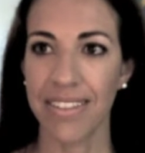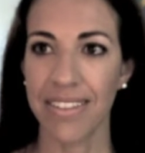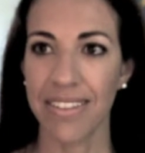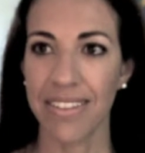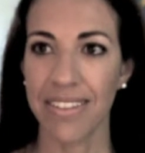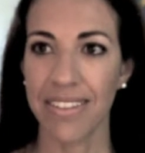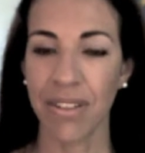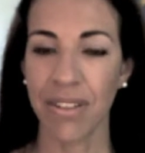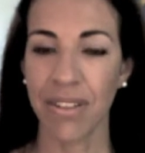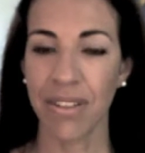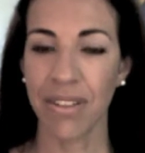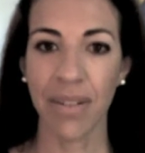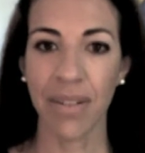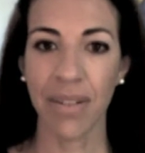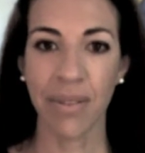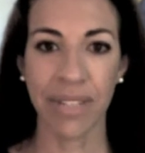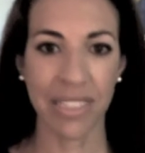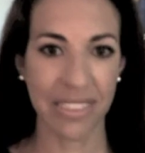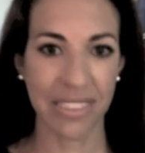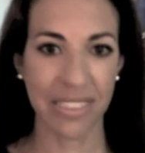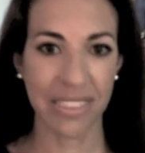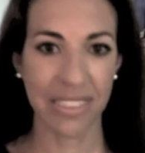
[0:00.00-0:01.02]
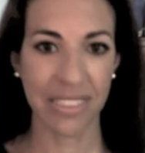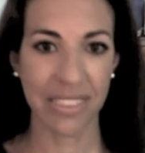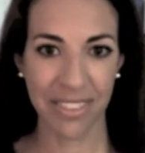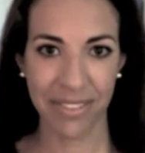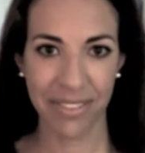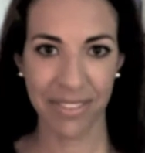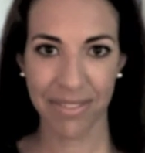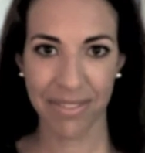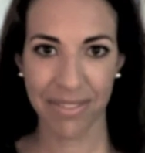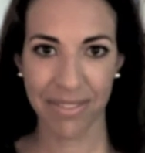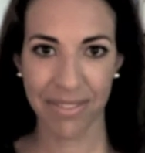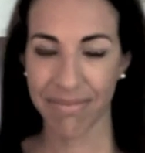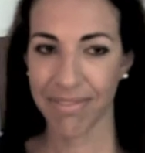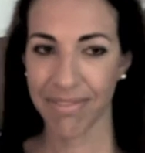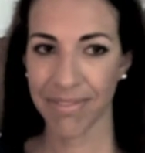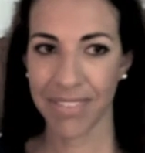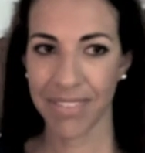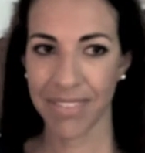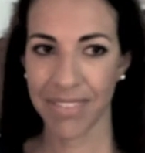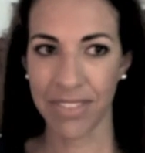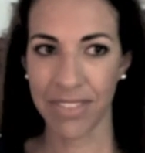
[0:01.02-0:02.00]
there I was,
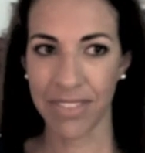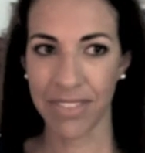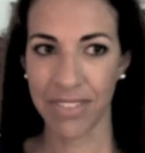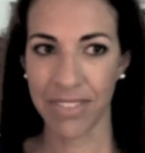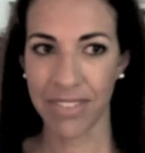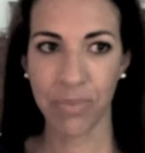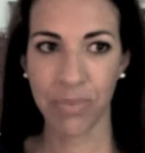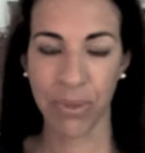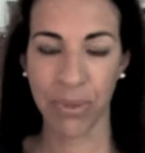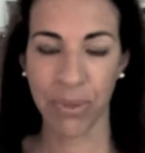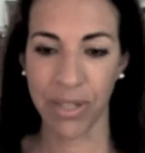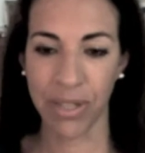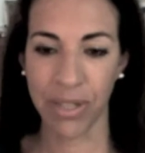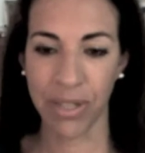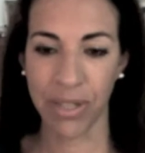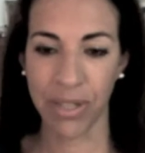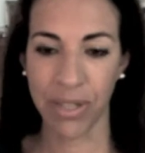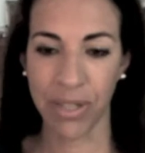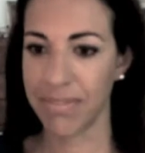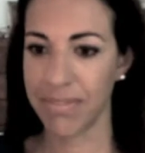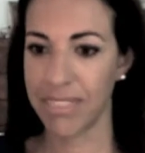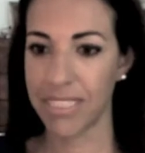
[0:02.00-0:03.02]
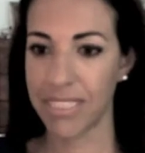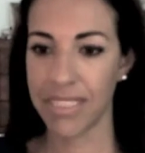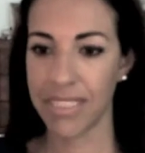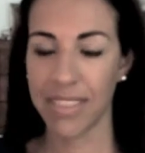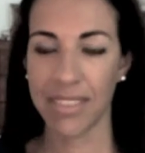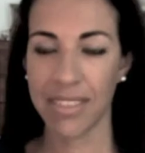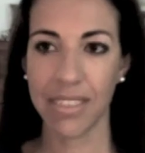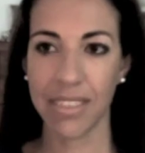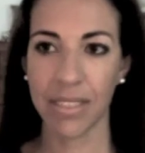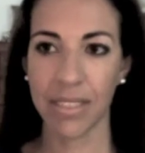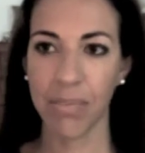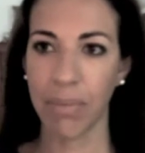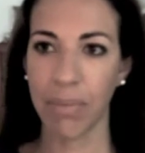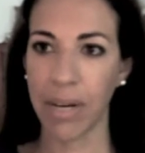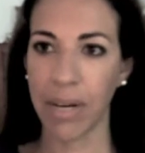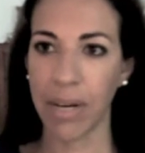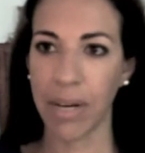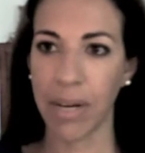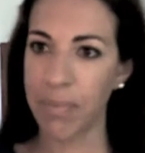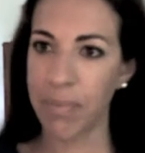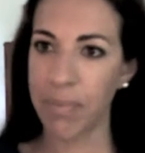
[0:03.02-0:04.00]
after he'd born, I'm still
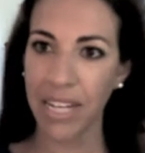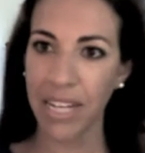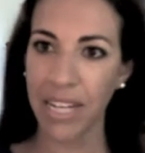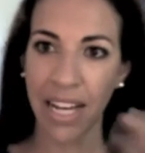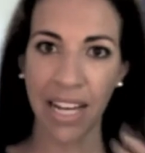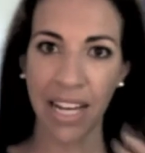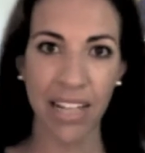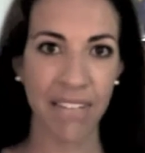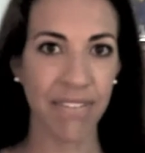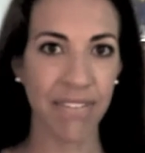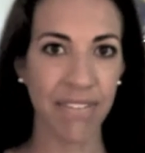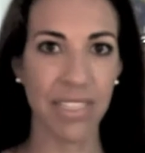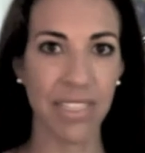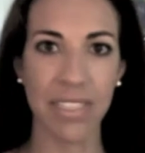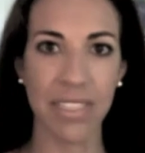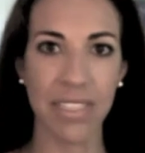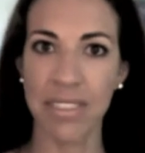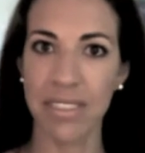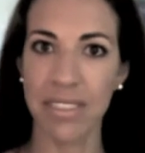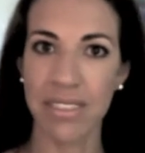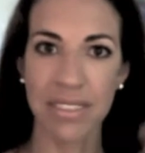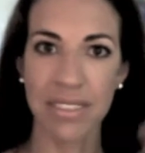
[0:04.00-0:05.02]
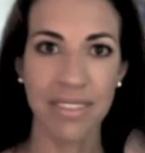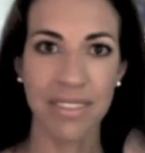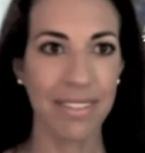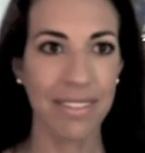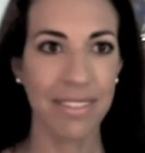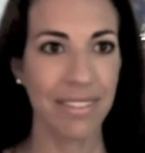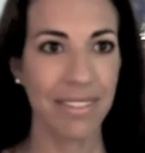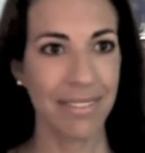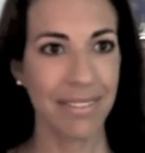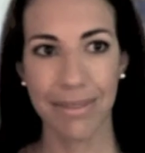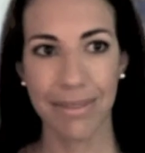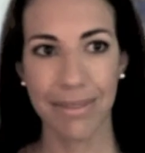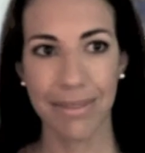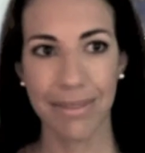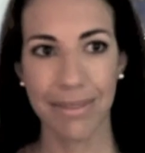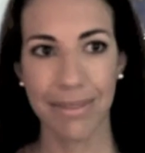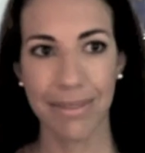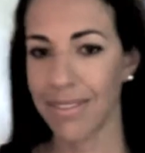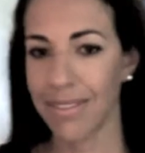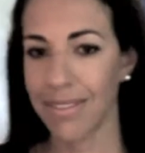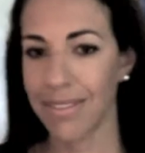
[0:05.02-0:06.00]
popping Advil
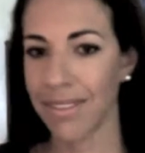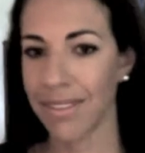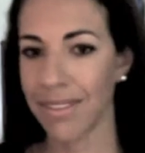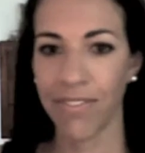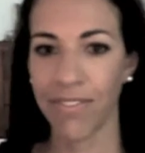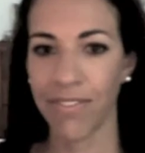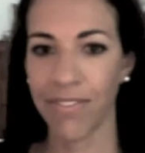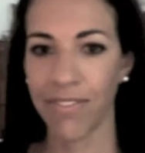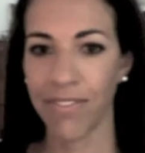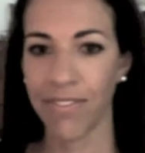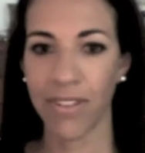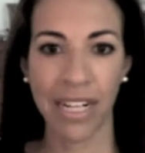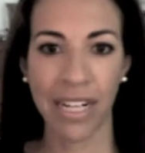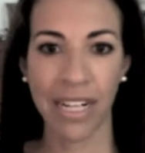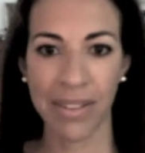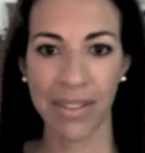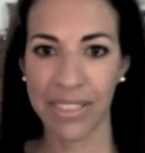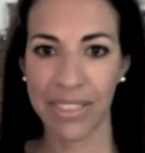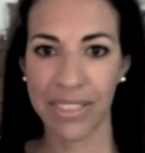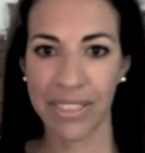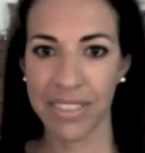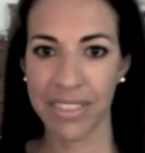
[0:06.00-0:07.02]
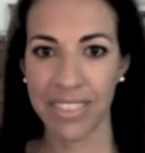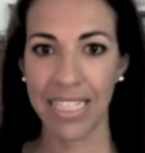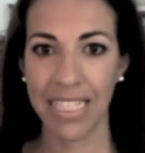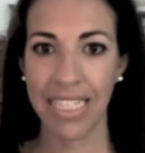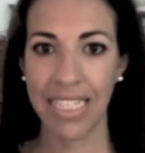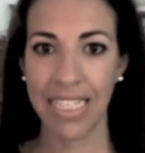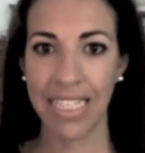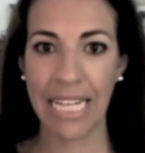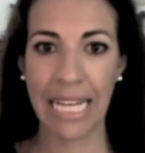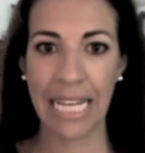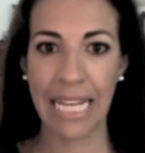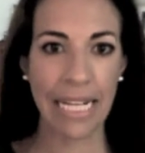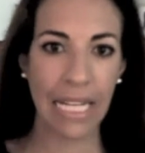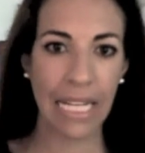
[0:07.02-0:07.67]
every 4 hours like candy.